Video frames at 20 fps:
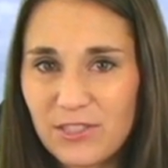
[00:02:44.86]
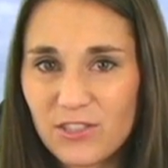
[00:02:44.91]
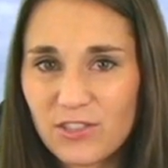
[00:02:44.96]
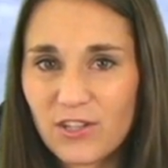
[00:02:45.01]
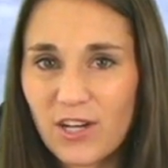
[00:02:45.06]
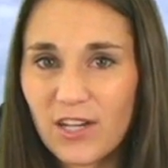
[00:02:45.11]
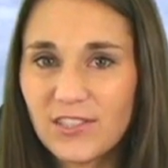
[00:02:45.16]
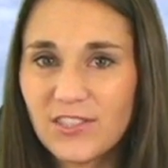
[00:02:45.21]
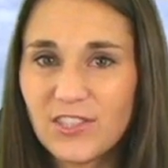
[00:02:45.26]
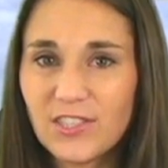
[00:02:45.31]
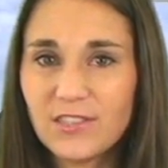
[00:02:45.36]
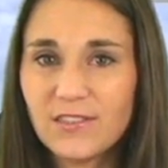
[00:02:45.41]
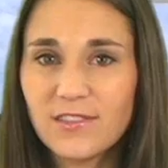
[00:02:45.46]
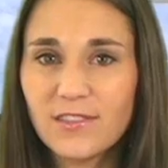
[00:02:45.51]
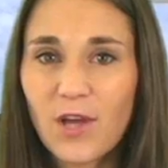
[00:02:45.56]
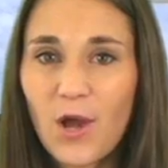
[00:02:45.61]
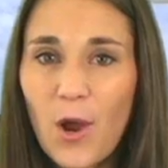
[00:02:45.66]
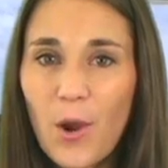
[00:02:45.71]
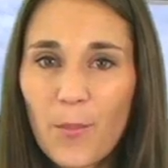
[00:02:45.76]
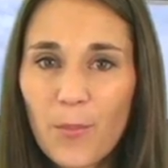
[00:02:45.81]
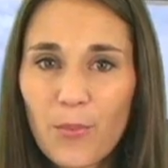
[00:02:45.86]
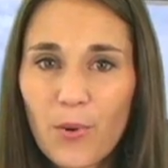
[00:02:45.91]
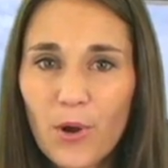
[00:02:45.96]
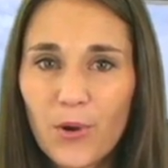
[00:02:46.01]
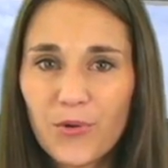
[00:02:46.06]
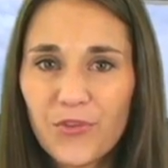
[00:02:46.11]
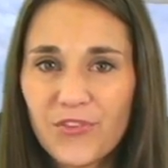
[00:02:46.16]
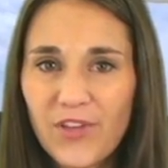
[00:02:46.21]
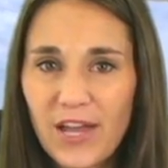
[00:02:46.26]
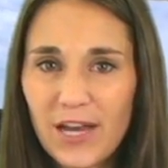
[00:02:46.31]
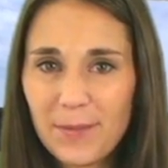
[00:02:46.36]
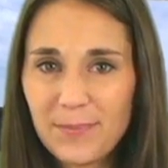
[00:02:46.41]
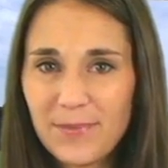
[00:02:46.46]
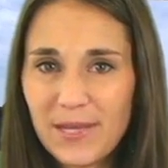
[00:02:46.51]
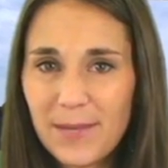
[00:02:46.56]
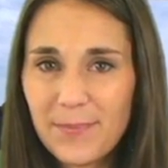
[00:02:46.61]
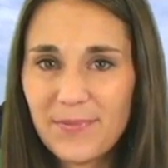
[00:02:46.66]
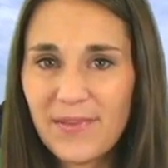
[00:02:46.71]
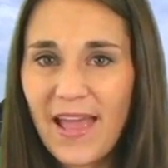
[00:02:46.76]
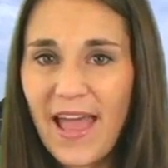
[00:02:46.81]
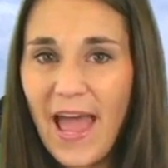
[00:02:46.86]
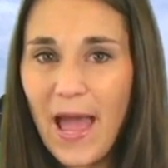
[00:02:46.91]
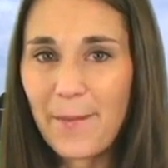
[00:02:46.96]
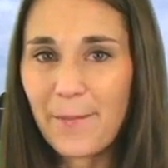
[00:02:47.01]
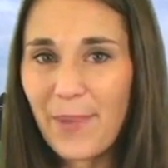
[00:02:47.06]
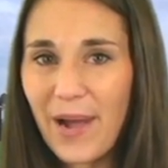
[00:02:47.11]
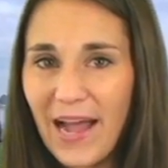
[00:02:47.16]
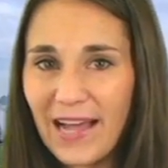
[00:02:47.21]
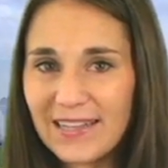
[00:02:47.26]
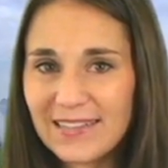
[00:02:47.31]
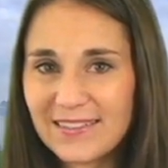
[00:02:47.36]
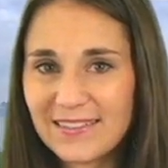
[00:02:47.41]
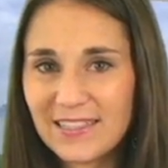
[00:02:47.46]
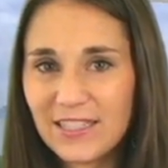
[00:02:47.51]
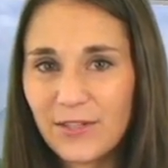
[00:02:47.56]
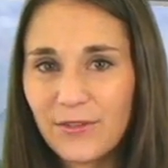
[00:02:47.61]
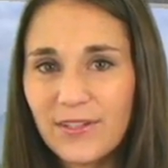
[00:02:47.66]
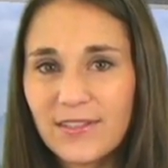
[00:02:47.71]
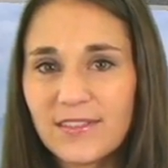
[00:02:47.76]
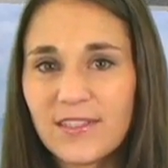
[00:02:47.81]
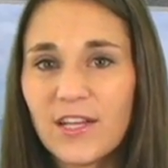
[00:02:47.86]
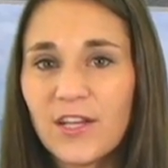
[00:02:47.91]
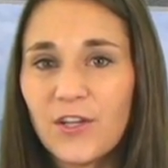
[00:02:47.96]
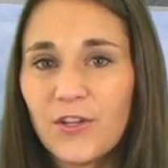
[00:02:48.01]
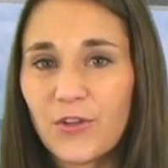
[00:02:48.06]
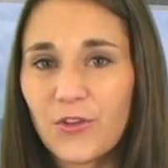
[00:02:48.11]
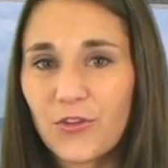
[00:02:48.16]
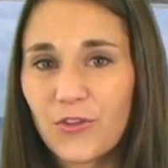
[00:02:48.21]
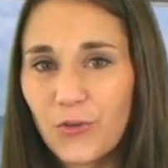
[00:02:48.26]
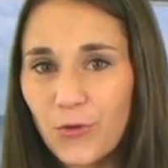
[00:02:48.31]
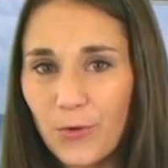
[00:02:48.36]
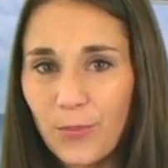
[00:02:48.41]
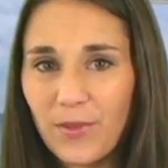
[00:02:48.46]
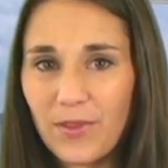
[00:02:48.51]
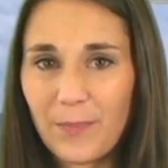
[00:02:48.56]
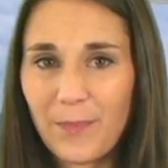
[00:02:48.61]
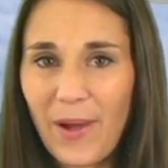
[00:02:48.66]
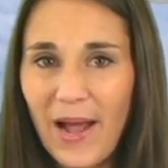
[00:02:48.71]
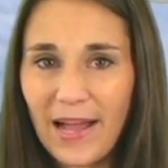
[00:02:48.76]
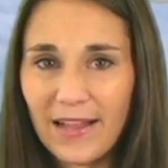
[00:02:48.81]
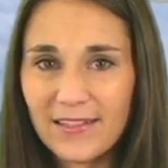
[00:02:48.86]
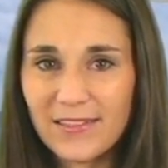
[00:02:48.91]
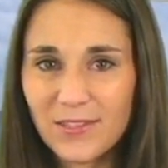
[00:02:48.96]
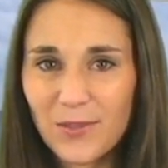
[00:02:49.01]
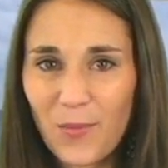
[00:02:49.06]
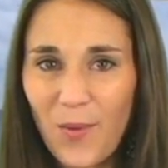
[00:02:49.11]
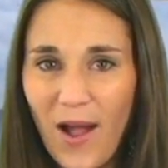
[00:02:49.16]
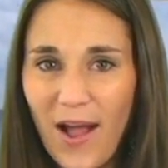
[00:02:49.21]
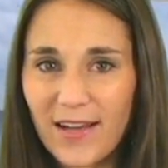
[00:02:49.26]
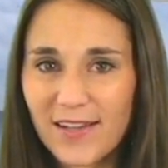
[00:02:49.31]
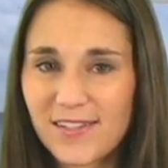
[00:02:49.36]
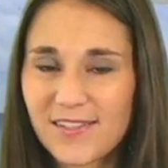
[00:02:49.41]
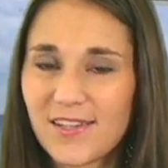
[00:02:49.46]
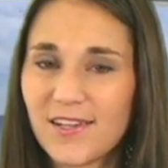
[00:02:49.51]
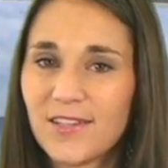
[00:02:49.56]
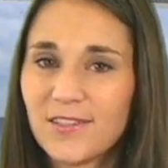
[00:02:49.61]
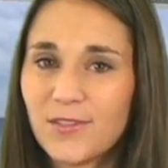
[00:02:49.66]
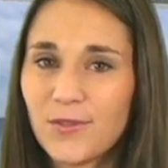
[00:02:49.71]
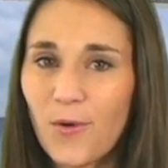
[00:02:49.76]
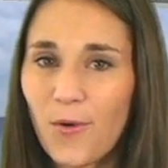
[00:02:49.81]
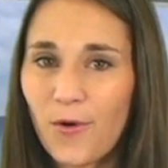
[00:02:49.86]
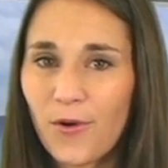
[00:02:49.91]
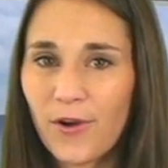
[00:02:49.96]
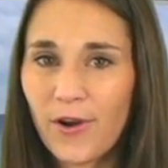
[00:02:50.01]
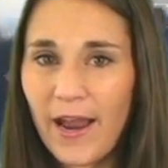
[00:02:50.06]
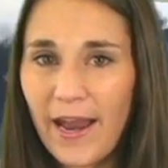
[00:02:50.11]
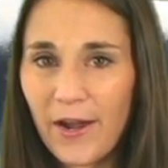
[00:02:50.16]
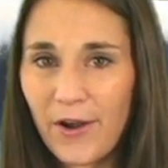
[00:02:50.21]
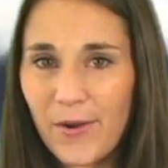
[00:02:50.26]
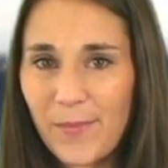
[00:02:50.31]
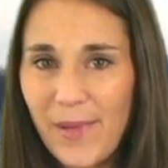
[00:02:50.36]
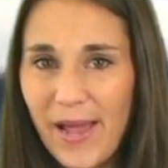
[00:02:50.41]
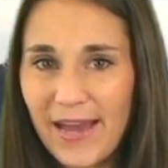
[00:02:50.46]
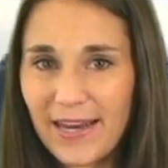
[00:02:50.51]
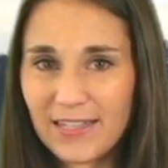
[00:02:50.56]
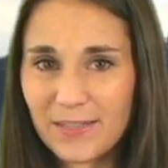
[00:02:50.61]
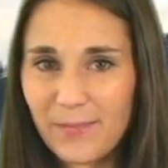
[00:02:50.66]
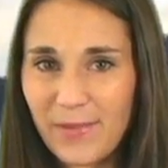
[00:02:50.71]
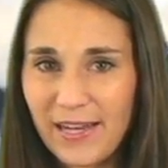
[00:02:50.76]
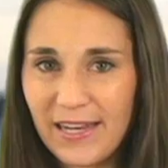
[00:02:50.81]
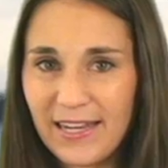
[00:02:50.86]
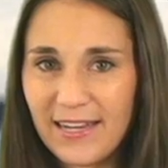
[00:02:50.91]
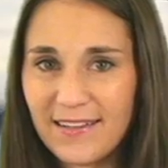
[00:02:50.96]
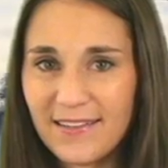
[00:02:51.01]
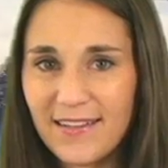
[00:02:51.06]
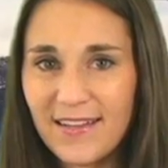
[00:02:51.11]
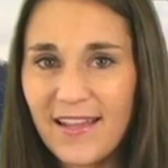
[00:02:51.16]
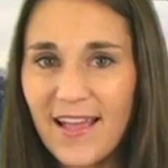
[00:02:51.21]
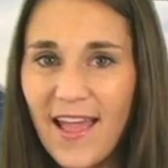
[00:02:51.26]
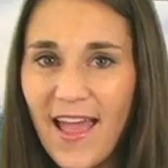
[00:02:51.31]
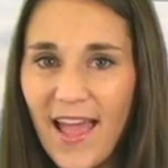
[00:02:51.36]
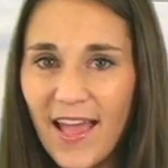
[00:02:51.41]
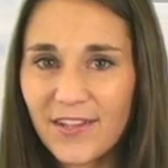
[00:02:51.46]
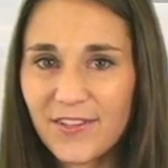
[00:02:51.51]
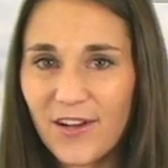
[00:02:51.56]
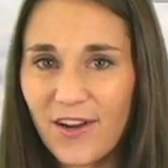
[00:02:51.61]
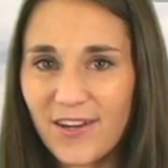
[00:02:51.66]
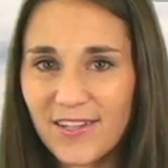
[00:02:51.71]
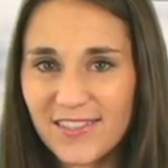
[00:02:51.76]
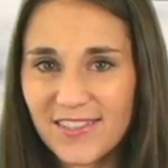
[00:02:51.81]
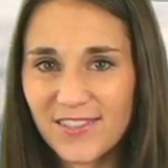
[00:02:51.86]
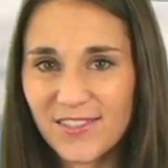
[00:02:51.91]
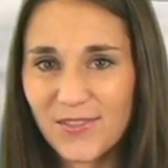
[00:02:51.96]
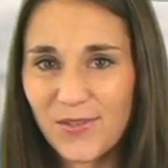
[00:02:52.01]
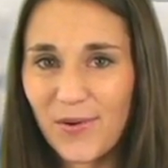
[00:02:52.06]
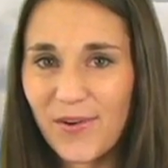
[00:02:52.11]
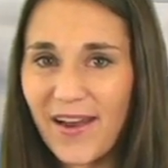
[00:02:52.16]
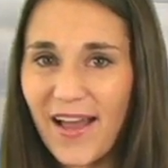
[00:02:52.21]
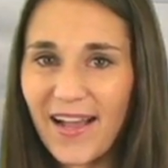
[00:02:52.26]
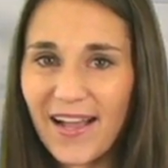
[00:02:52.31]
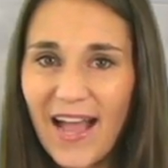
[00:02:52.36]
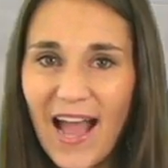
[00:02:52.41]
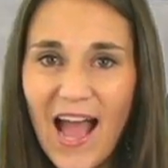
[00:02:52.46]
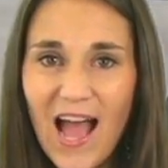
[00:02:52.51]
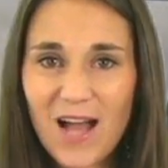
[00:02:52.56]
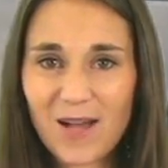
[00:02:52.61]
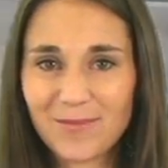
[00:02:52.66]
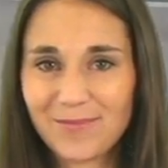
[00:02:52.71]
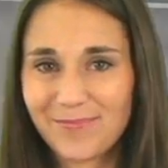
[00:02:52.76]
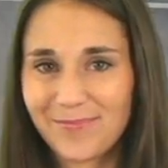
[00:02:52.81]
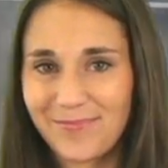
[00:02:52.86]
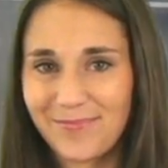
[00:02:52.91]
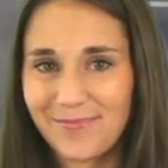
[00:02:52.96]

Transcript: instructions, pro setup tips, and pilot secrets, you'll soon be the pilot to watch. To order Aerobatics Made Easy, head to rcstore.com.